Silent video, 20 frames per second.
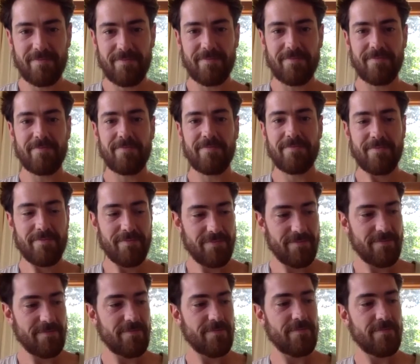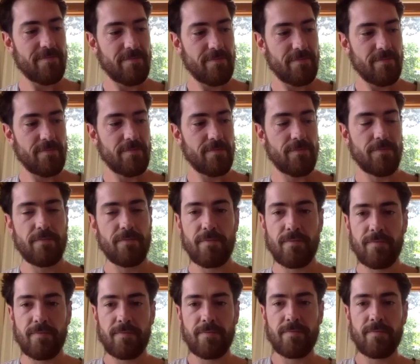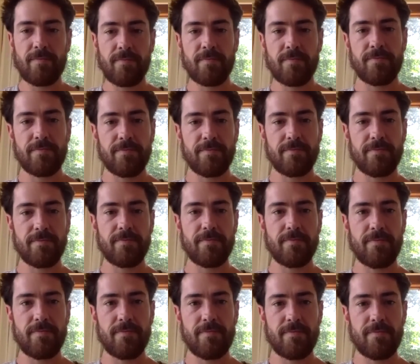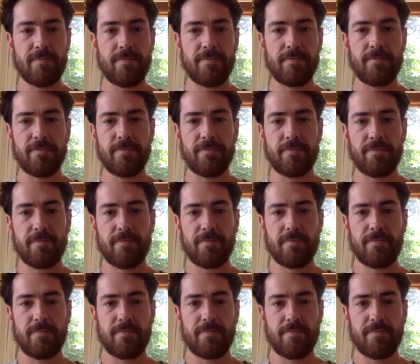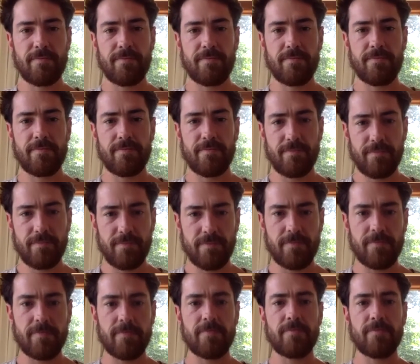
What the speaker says: The person shown says nothing.